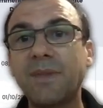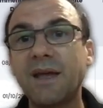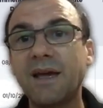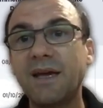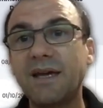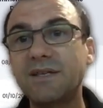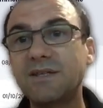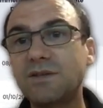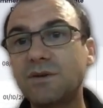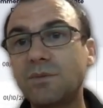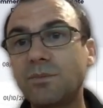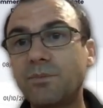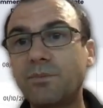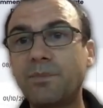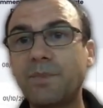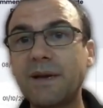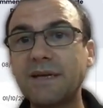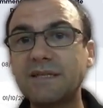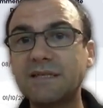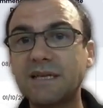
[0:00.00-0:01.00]
is you
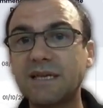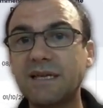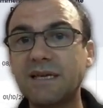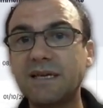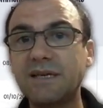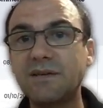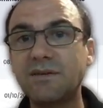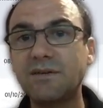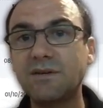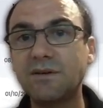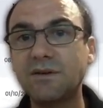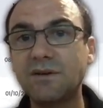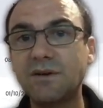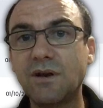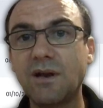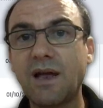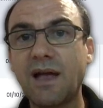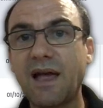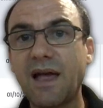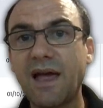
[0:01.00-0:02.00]
basically
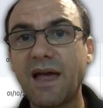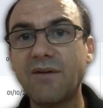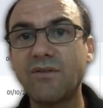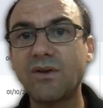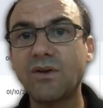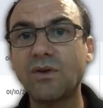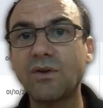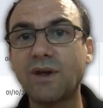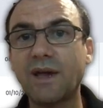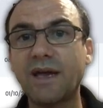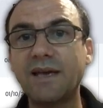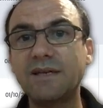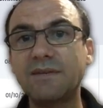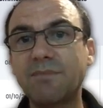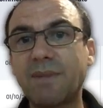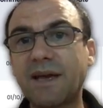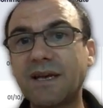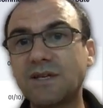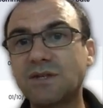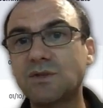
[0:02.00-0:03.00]
have a look and
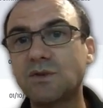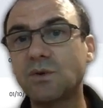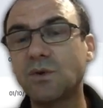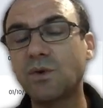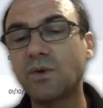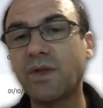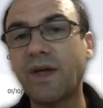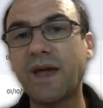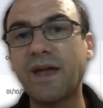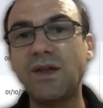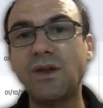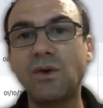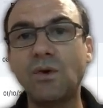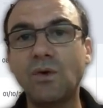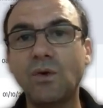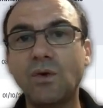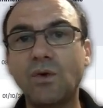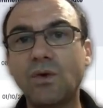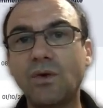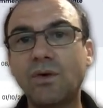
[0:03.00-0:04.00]
make sure that
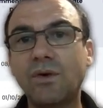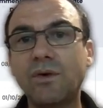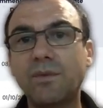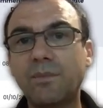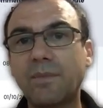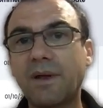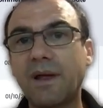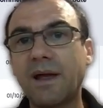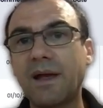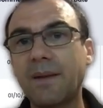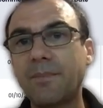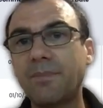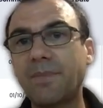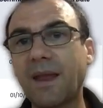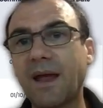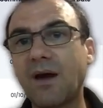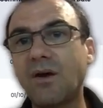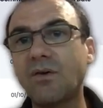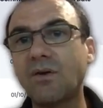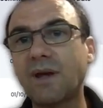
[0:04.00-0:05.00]
your
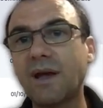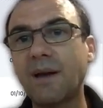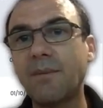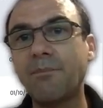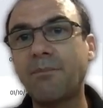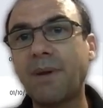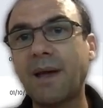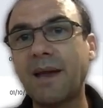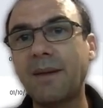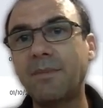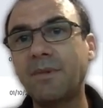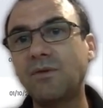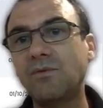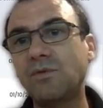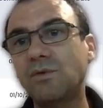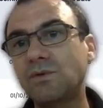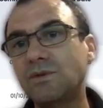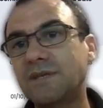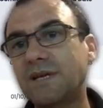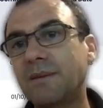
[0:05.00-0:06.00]
outcome payment
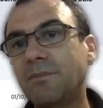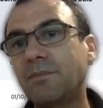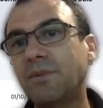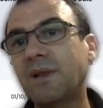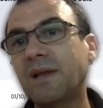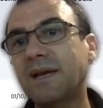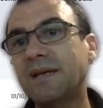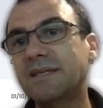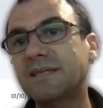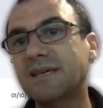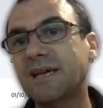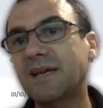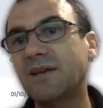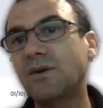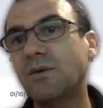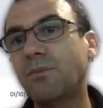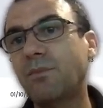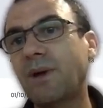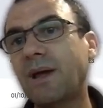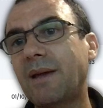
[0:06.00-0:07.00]
rule templates and your
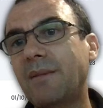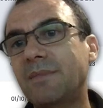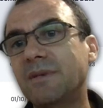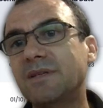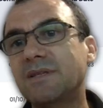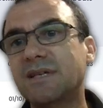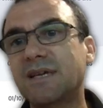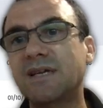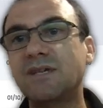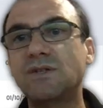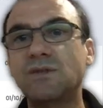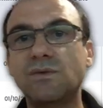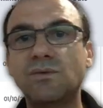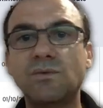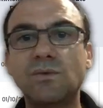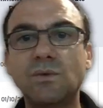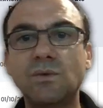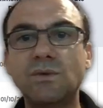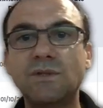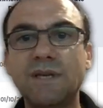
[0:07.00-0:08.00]
payment schedule
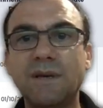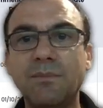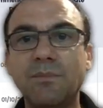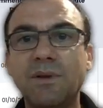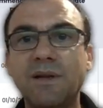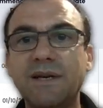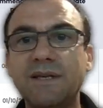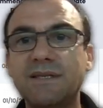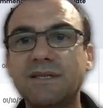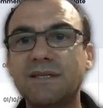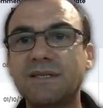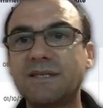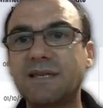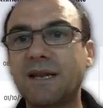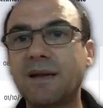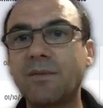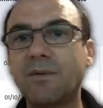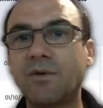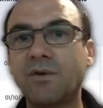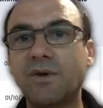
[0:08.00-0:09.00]
rule templates are set
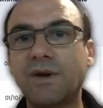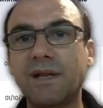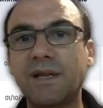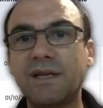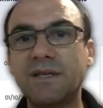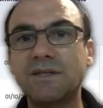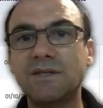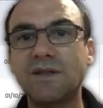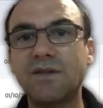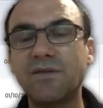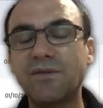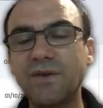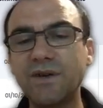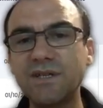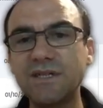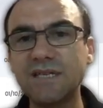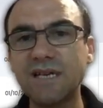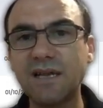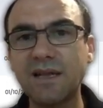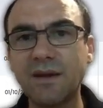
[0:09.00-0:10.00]
up correctly. So the
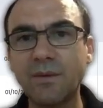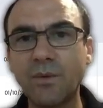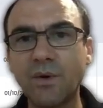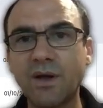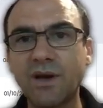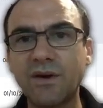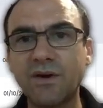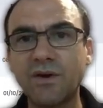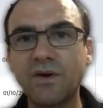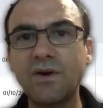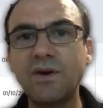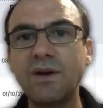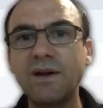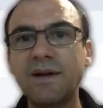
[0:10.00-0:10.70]
first thing that we're going to do